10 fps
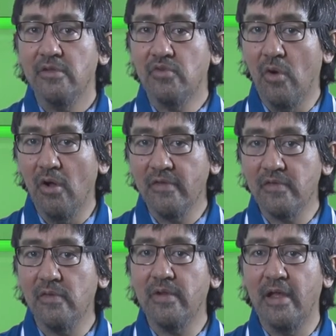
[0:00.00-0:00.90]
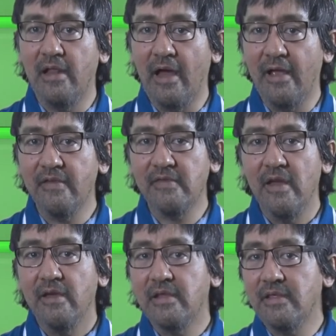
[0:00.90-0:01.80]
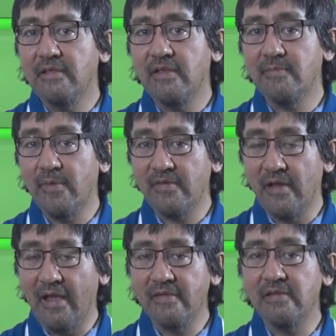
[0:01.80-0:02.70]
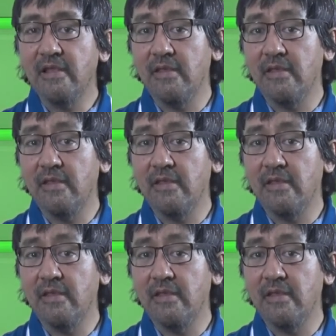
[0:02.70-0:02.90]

to also realize that it is precisely